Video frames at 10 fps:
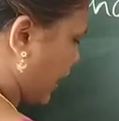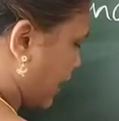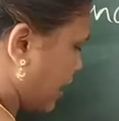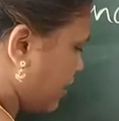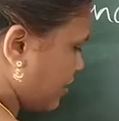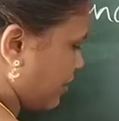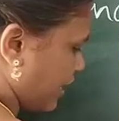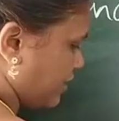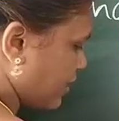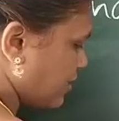Eka,
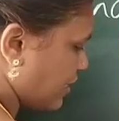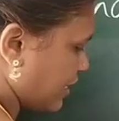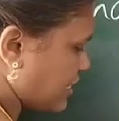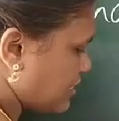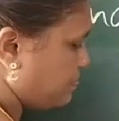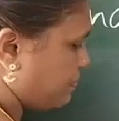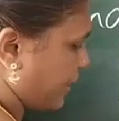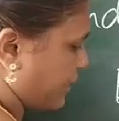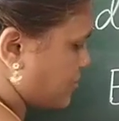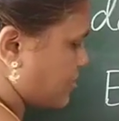like that he has
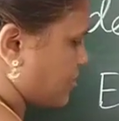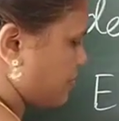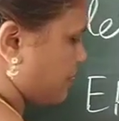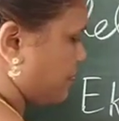placed.